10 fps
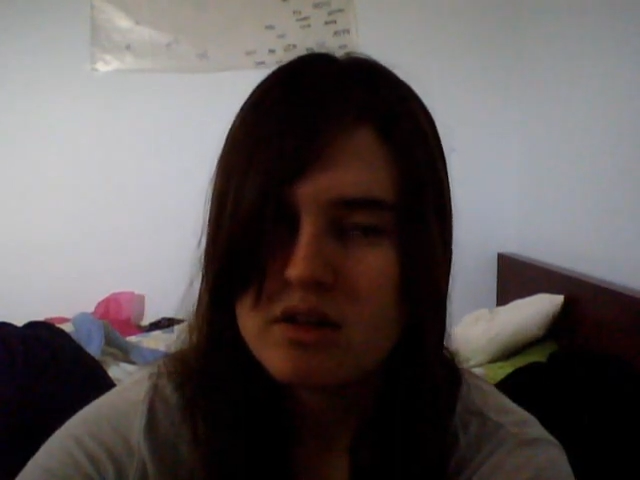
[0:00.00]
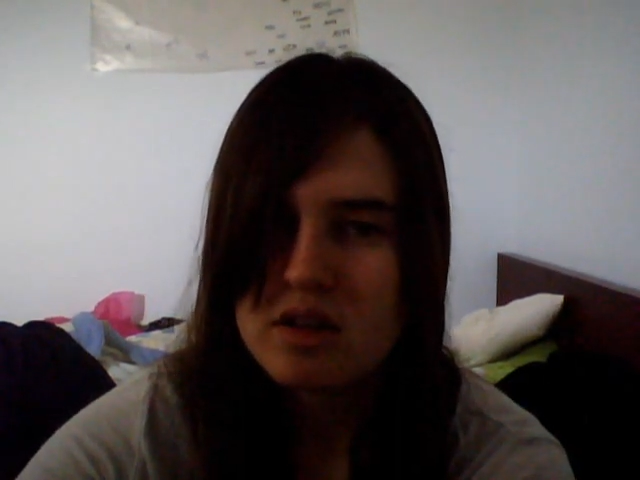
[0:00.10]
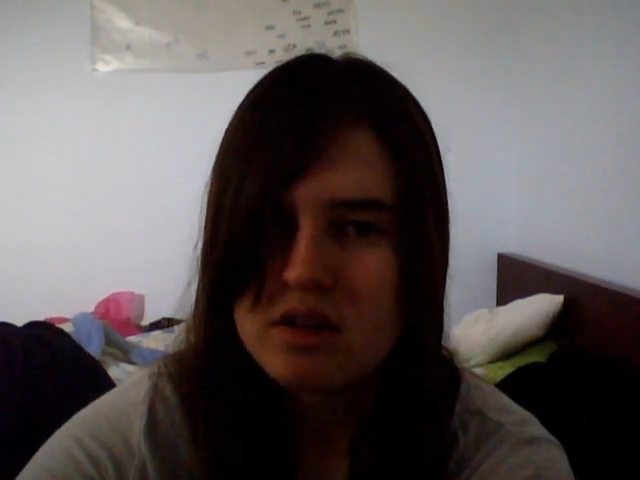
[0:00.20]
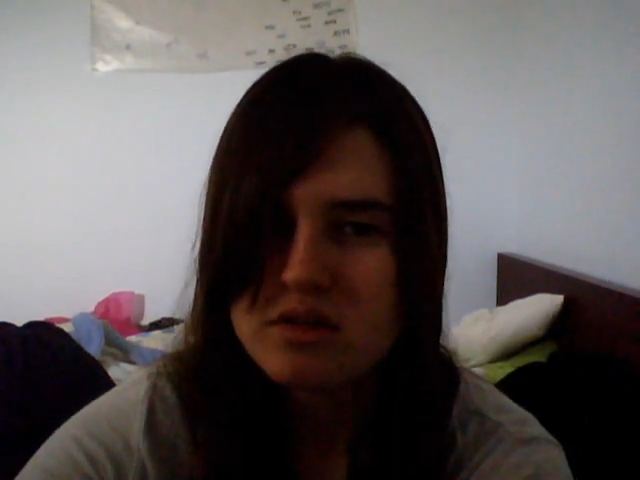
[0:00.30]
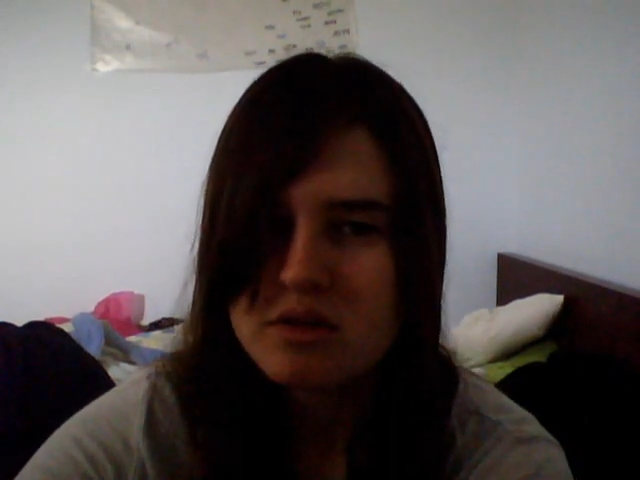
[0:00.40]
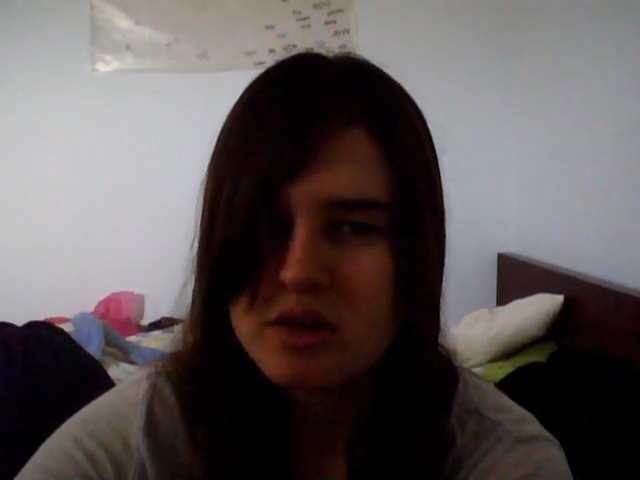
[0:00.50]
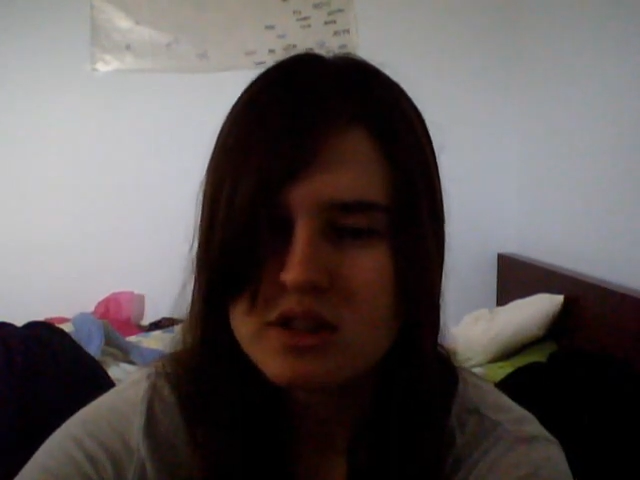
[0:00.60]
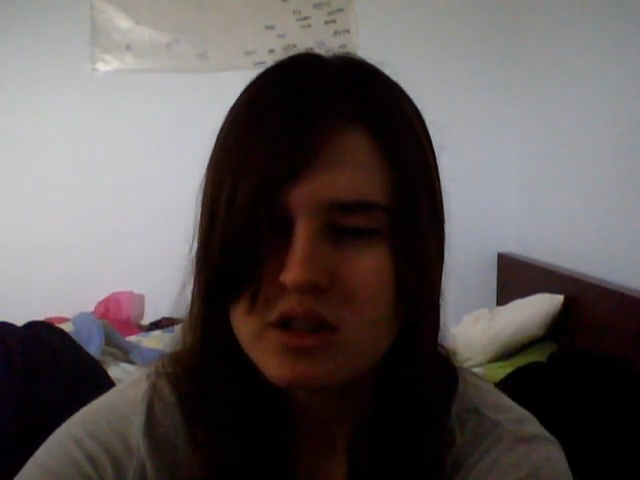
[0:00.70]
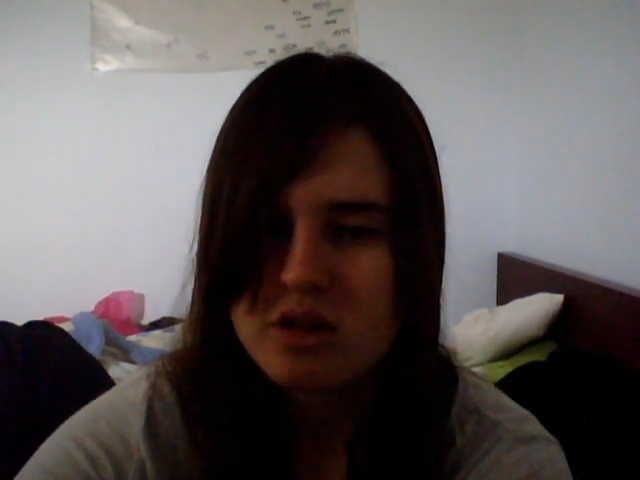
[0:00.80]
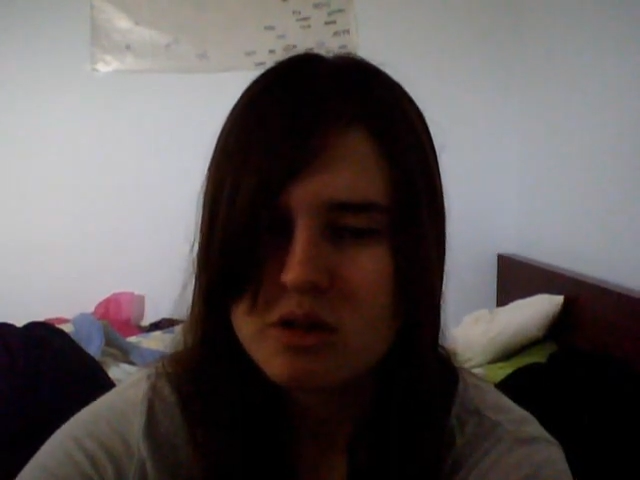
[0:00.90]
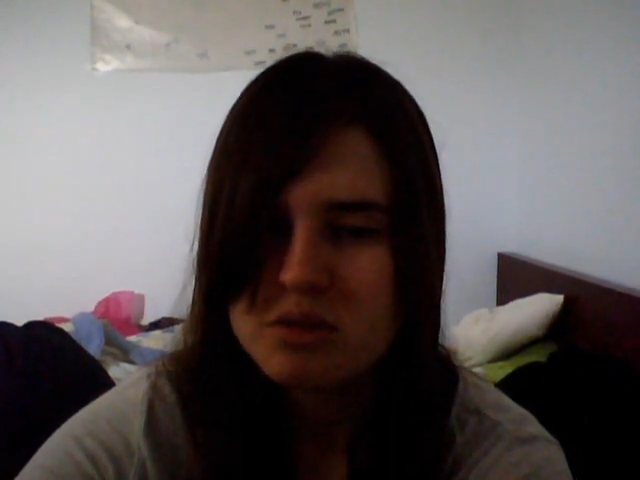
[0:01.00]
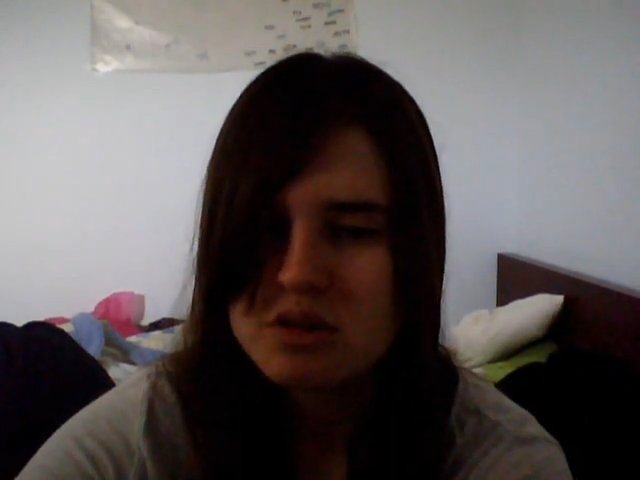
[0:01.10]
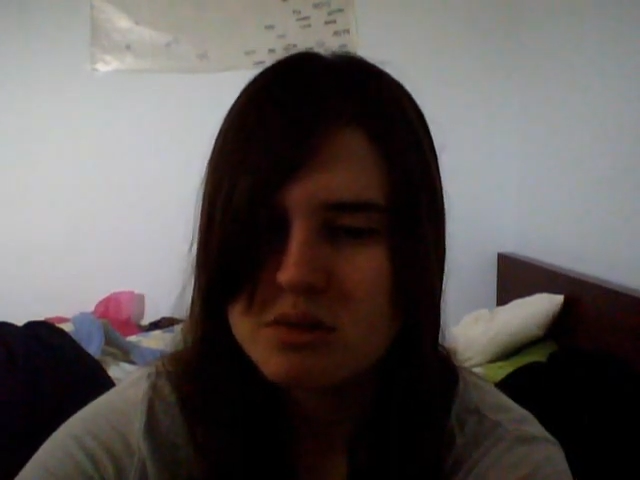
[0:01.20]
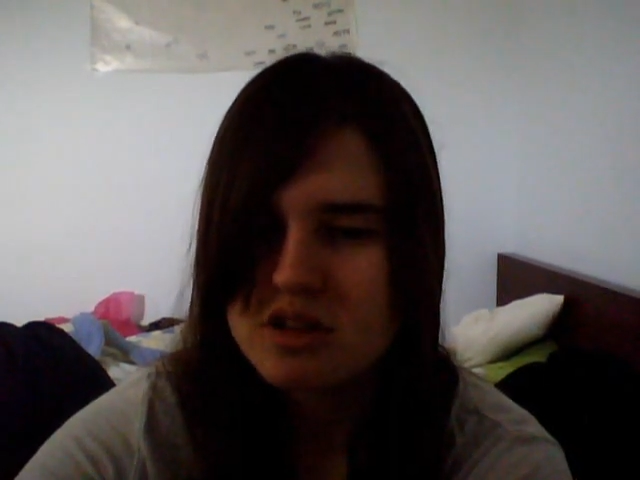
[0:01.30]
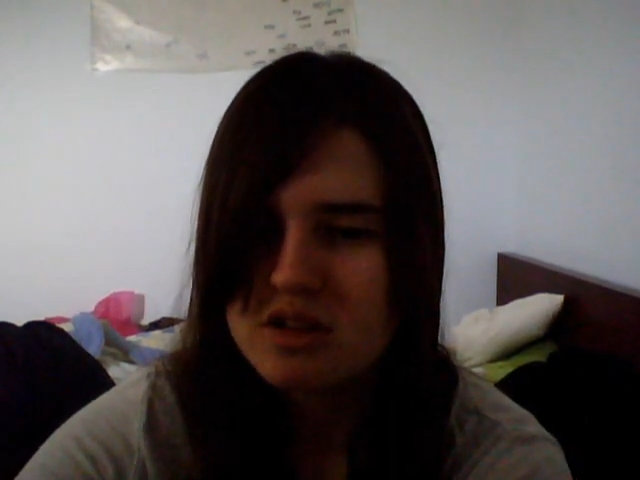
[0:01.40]
Thanks for watching. I hope
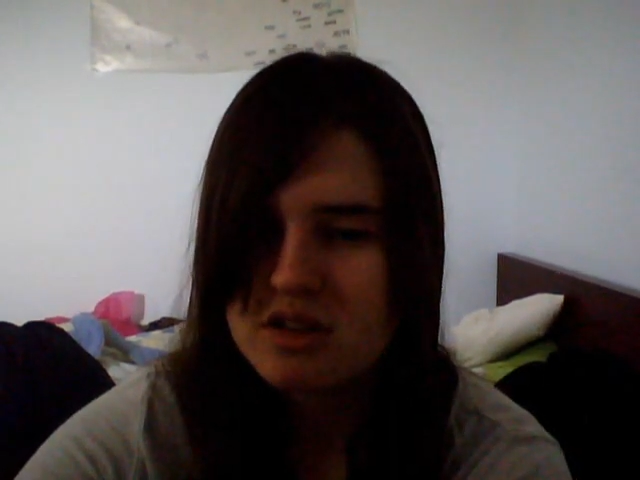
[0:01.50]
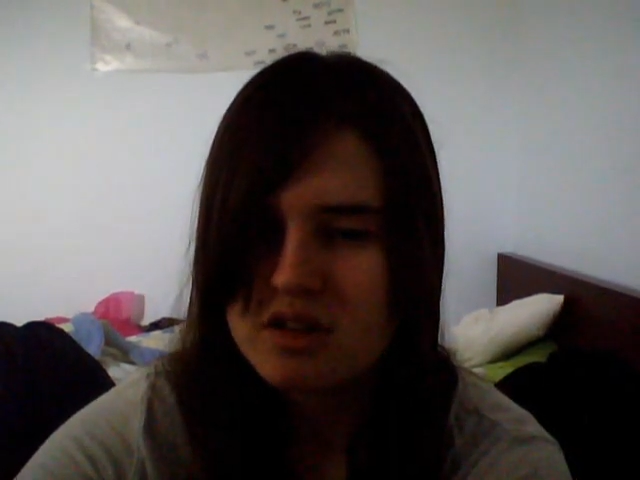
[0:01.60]
some of these